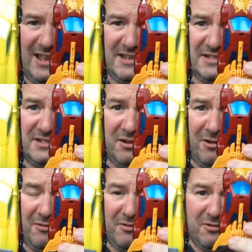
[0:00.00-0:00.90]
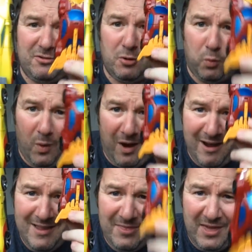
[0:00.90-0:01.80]
it's not
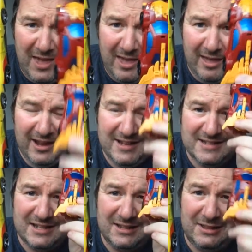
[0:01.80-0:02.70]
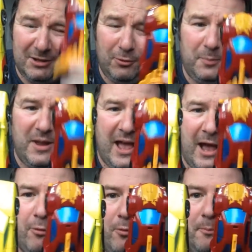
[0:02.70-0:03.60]
quite there. It's a little bit
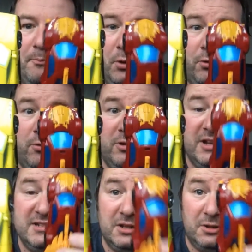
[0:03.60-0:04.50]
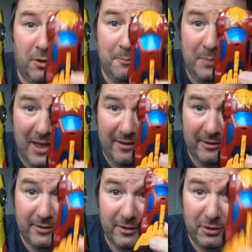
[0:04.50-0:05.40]
out, but it's a lot
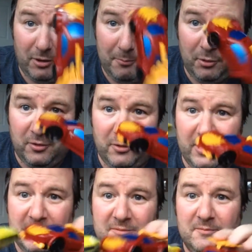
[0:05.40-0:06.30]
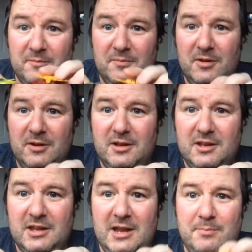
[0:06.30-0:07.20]
better, a lot more in
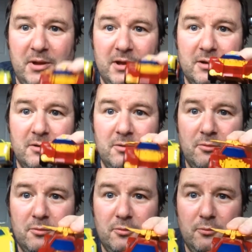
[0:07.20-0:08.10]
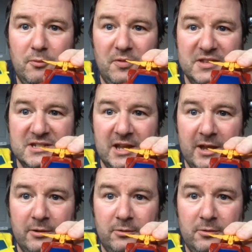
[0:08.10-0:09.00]
keeping with the
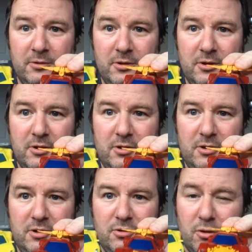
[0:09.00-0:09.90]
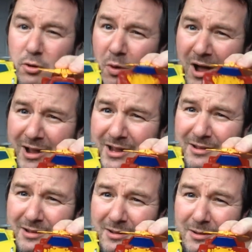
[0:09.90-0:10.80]
scale. Not quite,
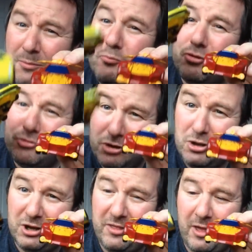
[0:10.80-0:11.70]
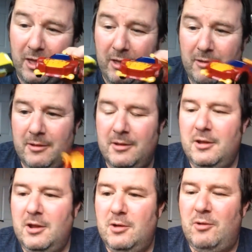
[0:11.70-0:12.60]
but nearly there.
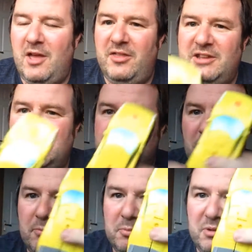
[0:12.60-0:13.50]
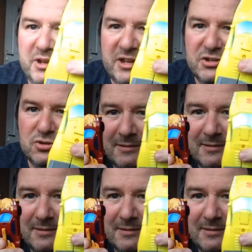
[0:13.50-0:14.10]
Where this is probably,